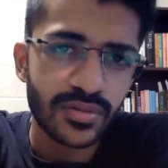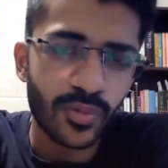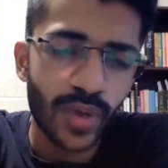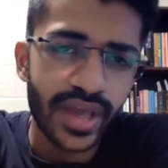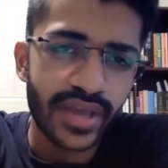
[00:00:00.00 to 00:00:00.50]

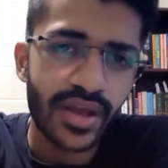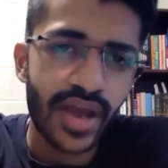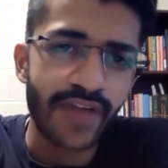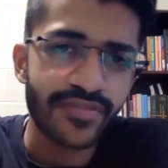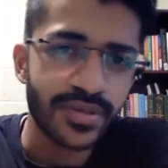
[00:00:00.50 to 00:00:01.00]
where
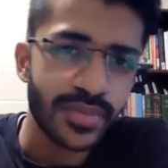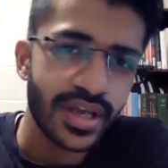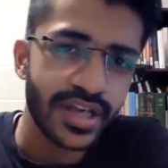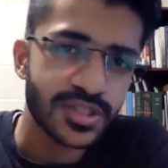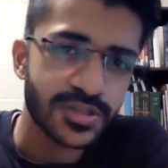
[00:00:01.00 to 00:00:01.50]
having
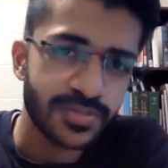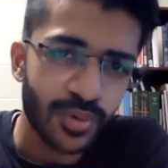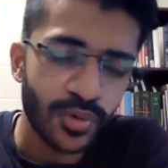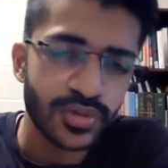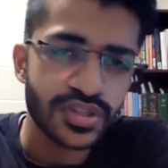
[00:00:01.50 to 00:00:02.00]
been
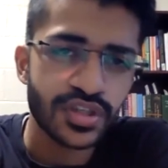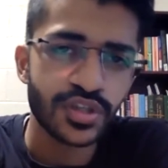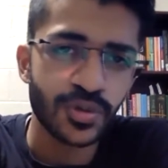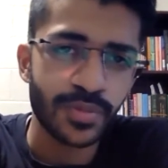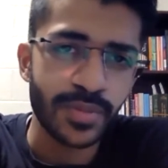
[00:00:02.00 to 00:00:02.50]
exposed
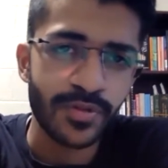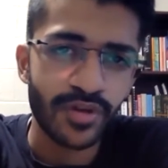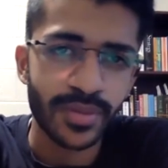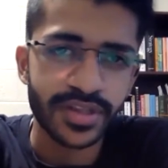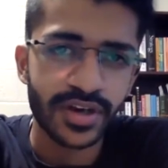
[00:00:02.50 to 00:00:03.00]
to people
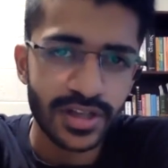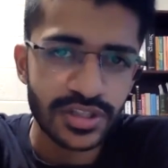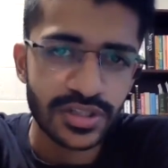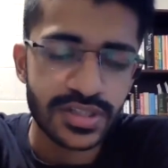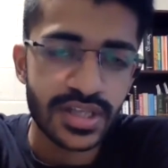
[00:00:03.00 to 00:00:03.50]
from other
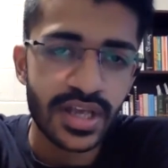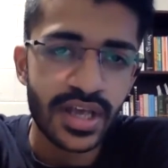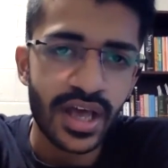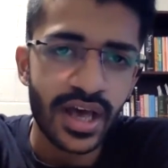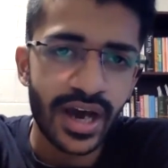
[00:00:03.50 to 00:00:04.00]
cultures,
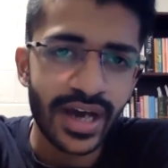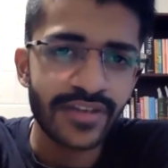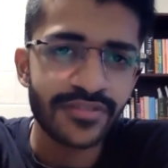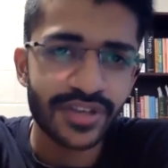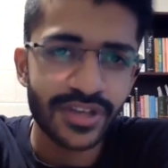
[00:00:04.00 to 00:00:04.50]
I
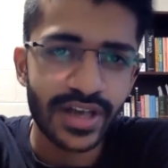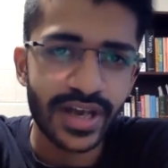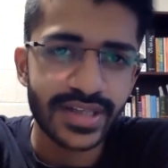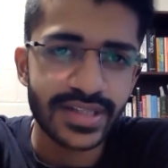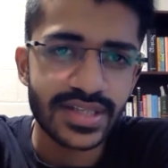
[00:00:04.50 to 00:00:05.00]
have
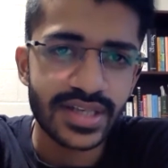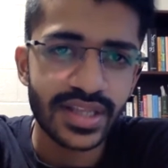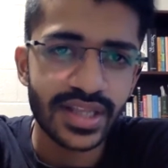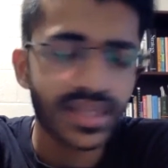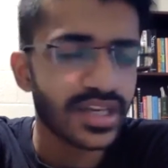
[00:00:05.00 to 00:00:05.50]
realized
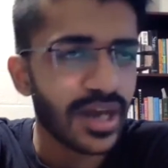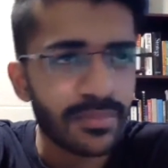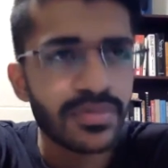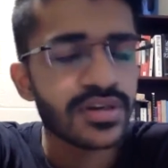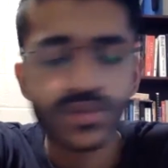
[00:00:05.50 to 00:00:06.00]
that the
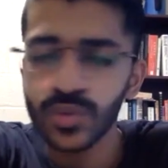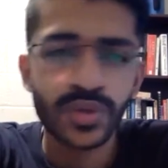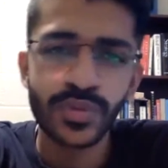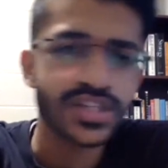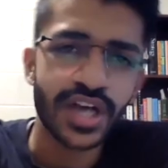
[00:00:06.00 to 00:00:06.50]
numbers with
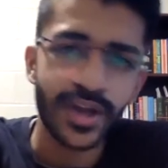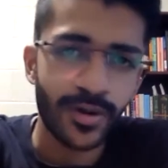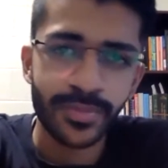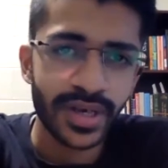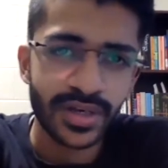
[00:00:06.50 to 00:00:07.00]
which I
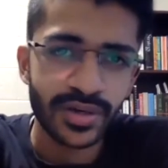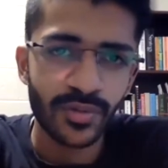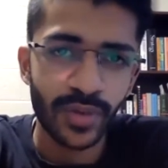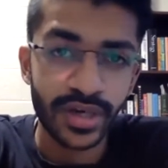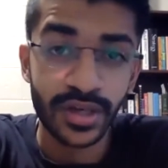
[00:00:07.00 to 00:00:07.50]
operate
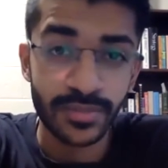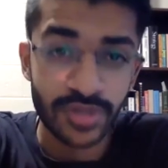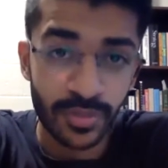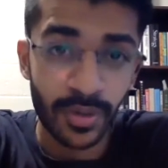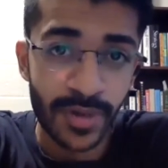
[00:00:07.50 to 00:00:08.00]
when it
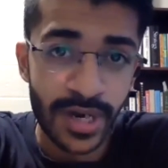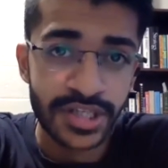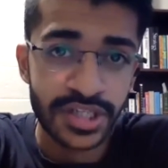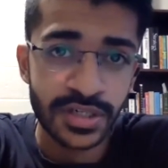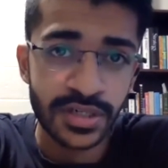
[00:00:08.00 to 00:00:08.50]
comes to
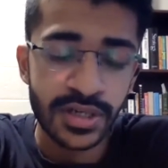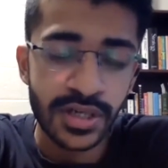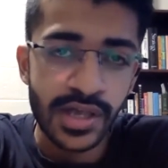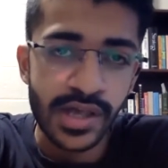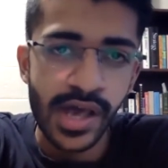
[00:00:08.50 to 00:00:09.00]
population
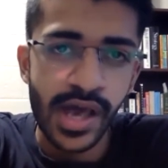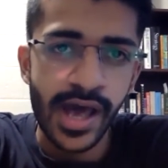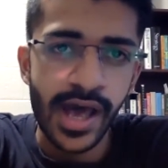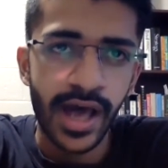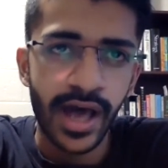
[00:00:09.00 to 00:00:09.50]

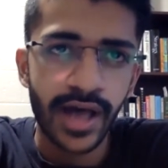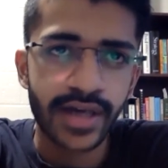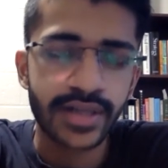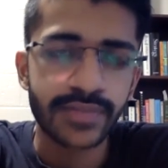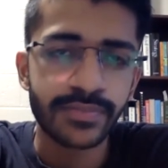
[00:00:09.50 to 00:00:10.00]
are
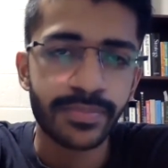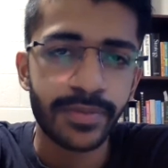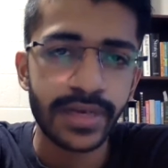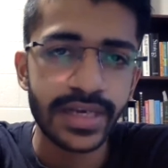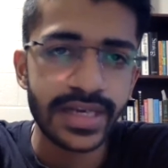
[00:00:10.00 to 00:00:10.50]

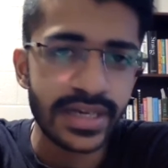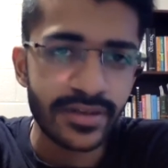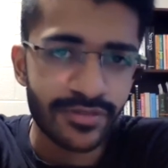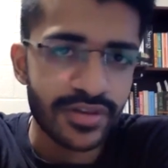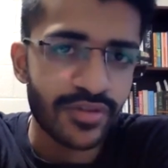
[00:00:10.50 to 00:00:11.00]
completely
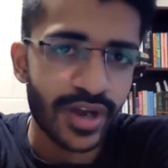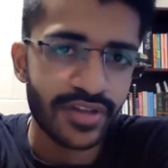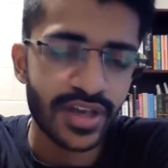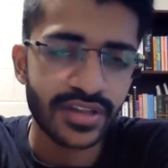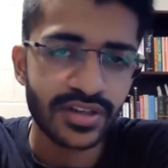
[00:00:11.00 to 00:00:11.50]
different for
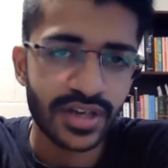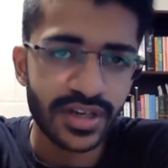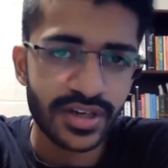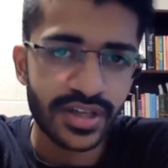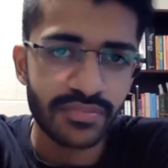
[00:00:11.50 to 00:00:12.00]
every other
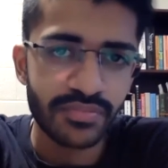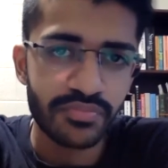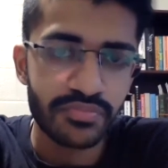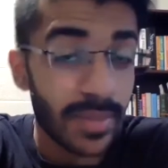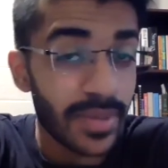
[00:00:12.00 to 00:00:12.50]
country,
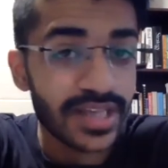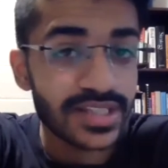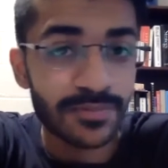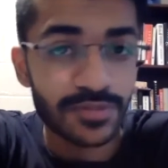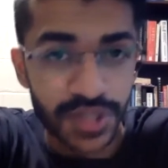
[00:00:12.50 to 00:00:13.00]
maybe
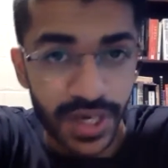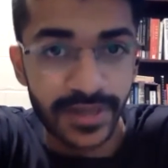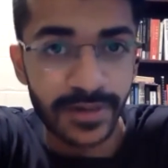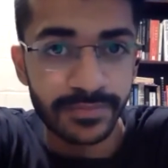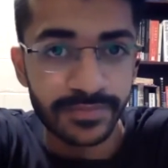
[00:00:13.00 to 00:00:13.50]
except China.